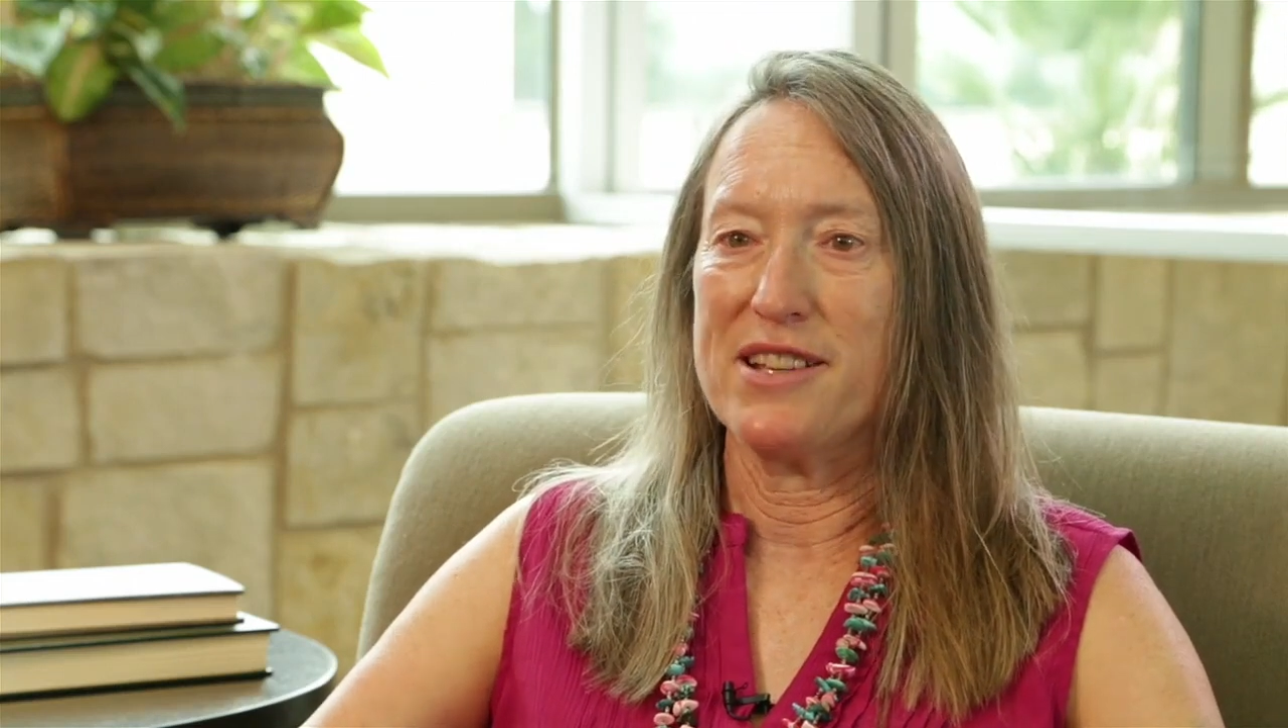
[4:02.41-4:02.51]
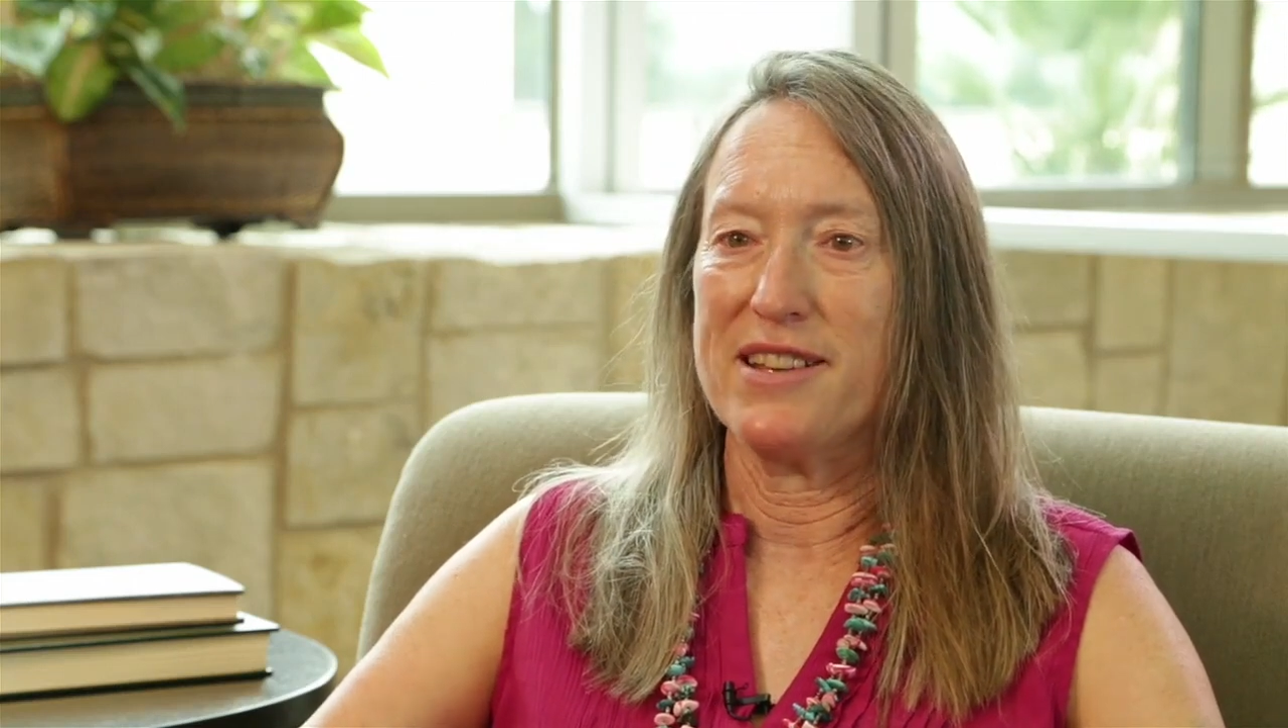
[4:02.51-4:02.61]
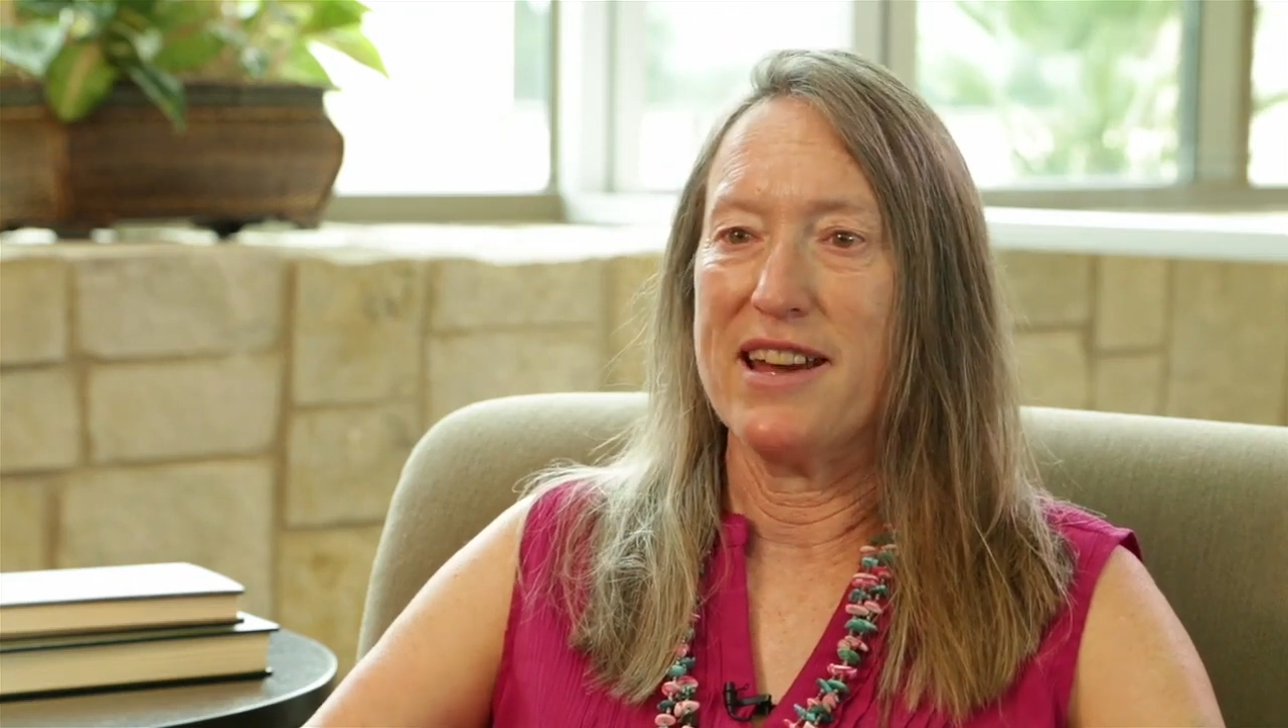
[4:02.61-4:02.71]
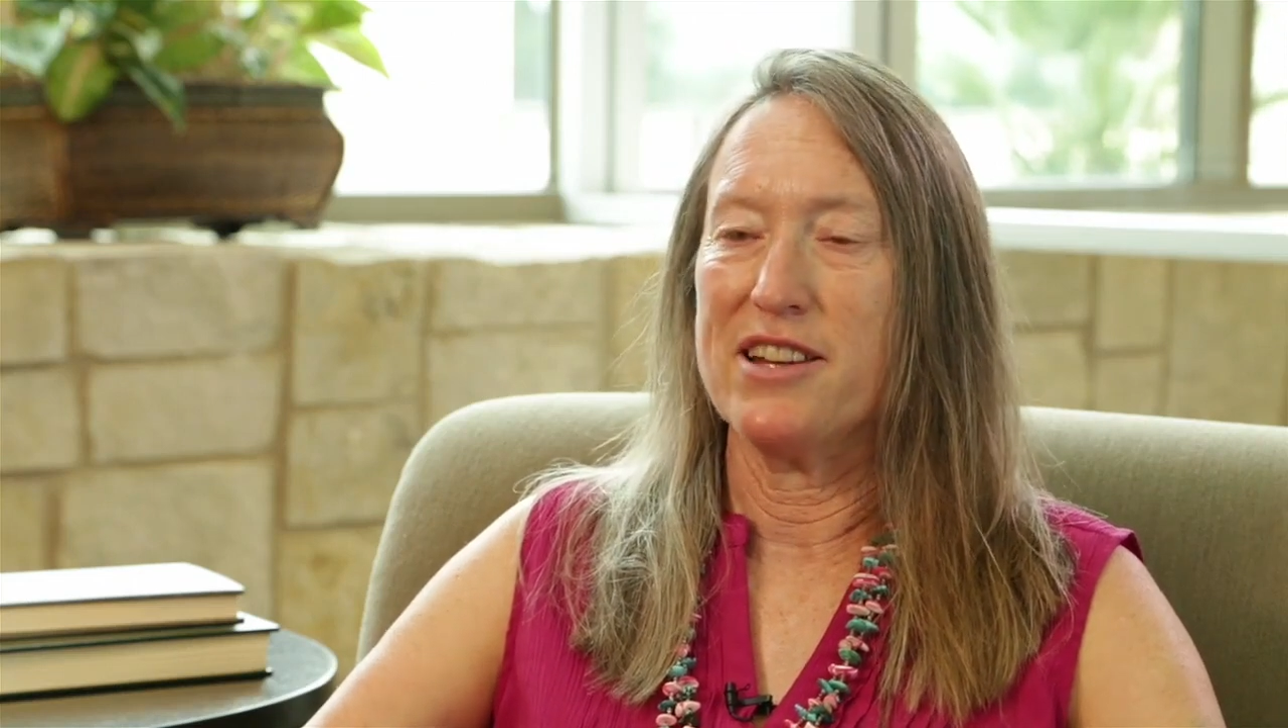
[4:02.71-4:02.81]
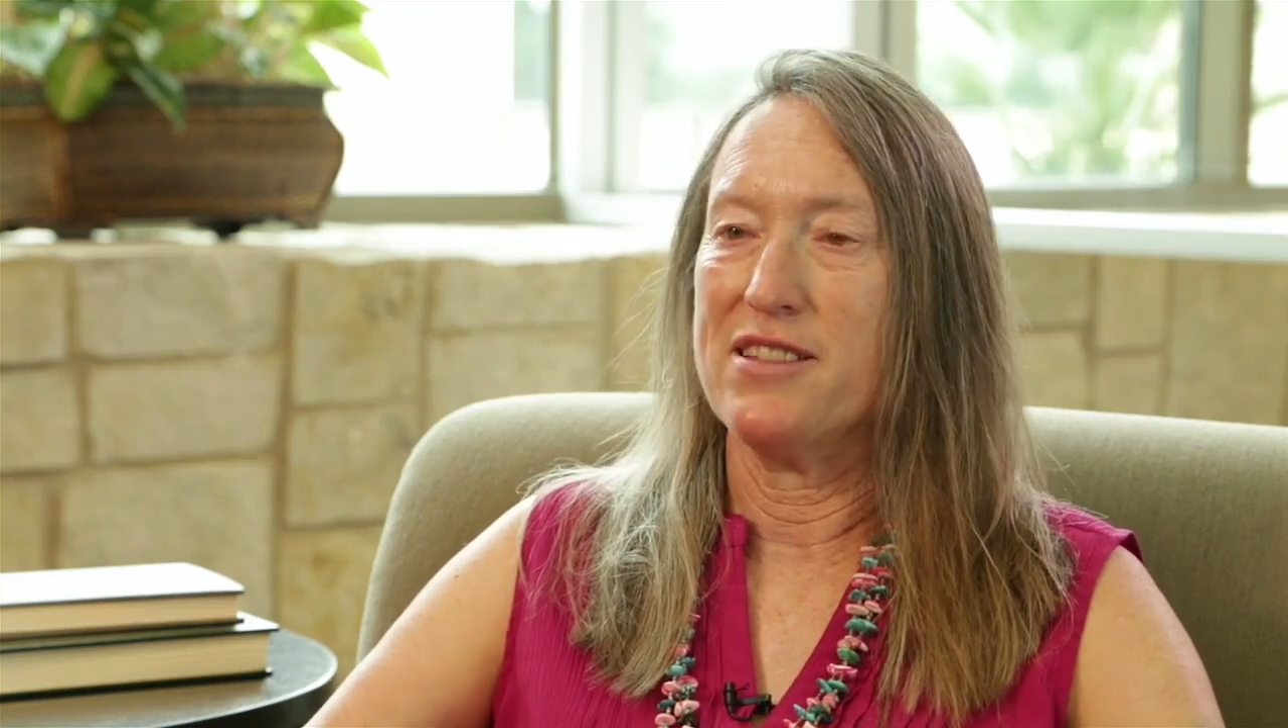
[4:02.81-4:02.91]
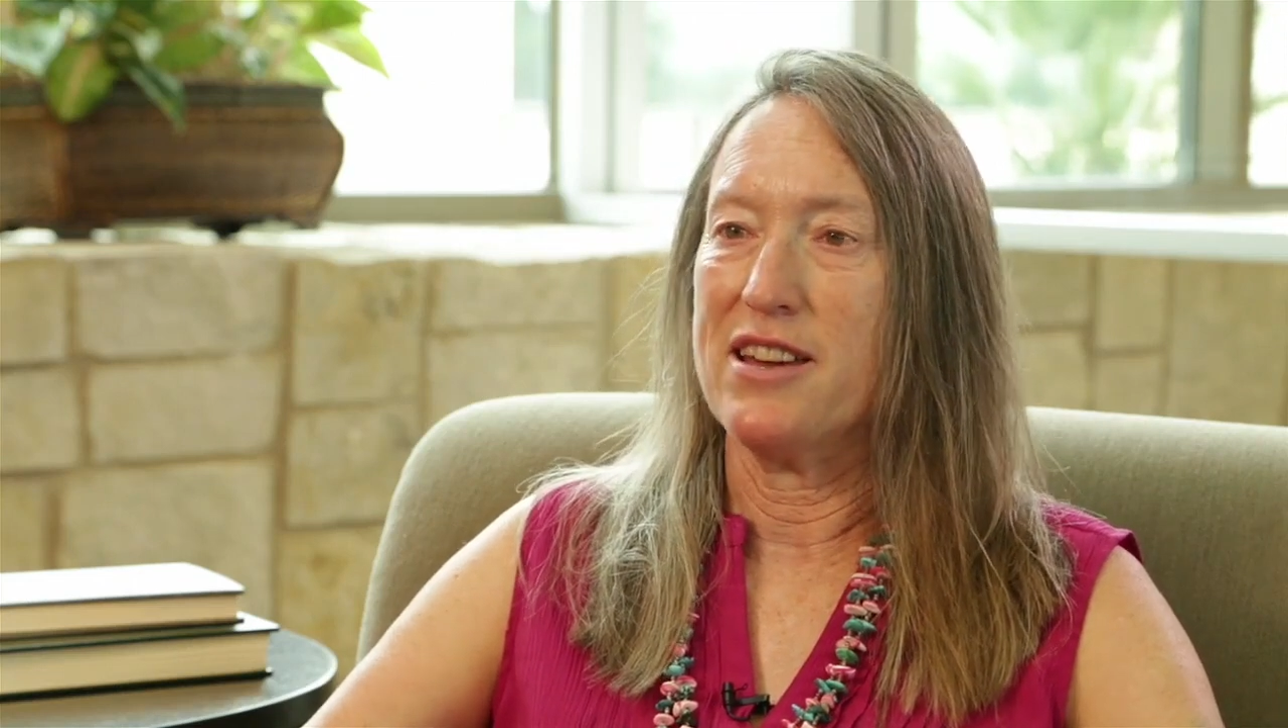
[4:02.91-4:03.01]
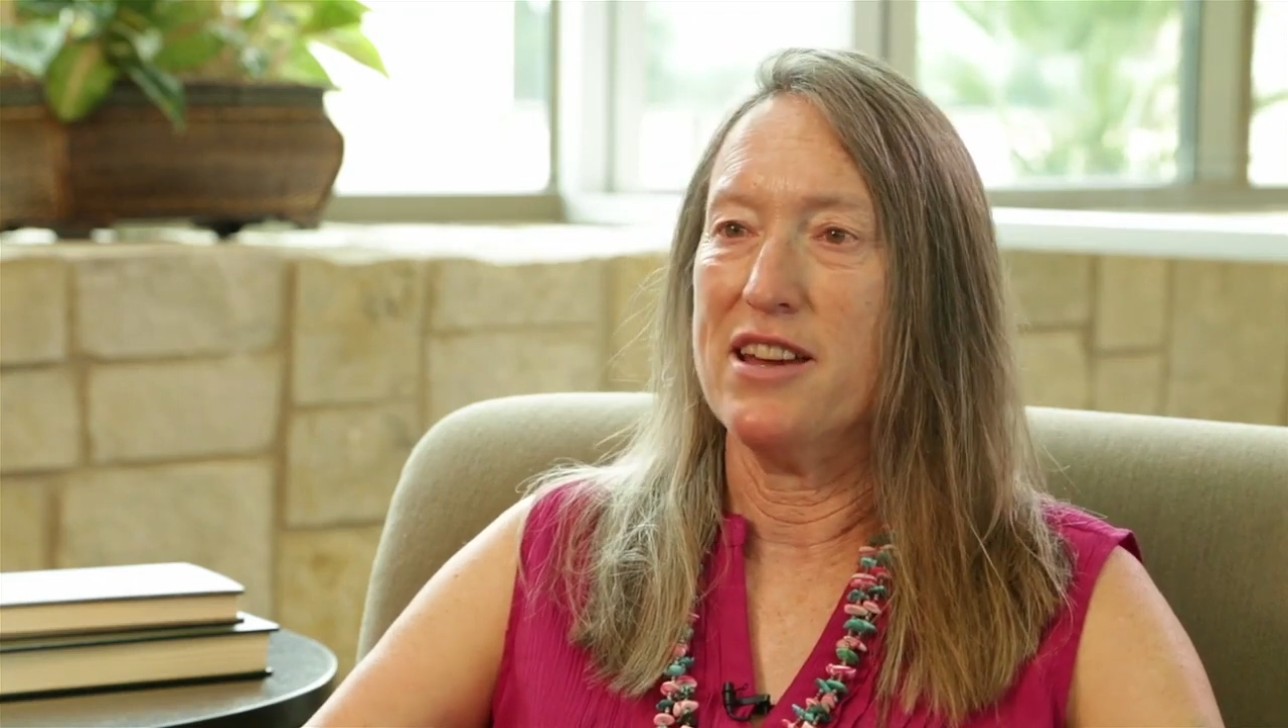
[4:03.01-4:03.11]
at the end of the